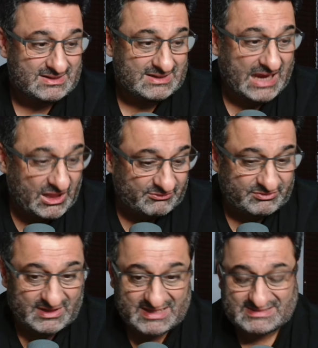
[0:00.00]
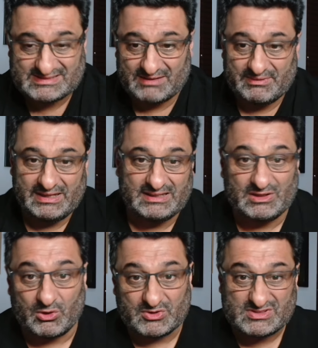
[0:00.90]
Alvarez, I mean,
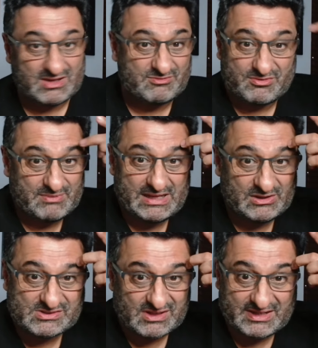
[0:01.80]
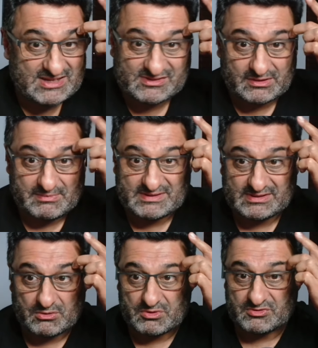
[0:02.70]
long term to me, it looks like he's going to be
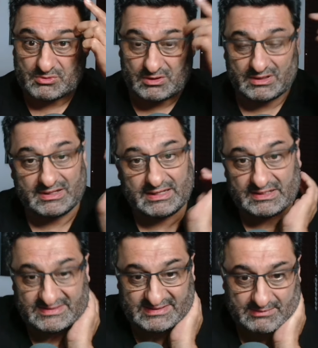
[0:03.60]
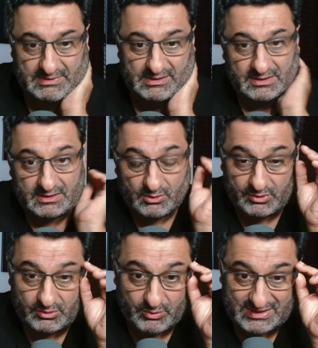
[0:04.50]
sold as well. I think in the summer or
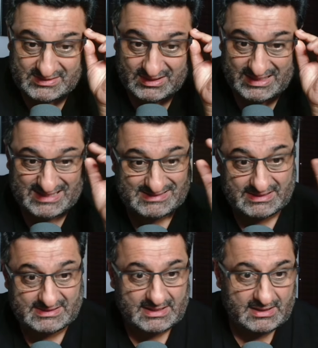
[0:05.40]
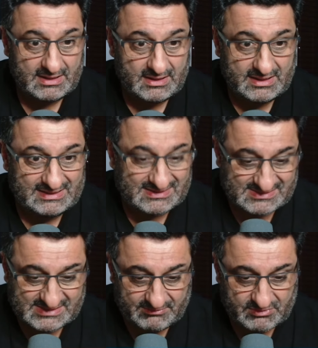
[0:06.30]
in the winter, he doesn't
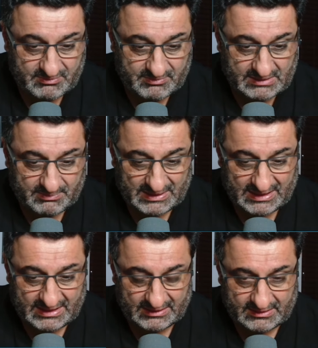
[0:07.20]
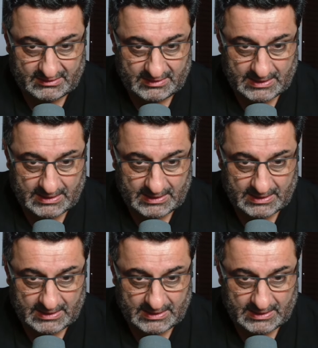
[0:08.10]
seem to be the player that can.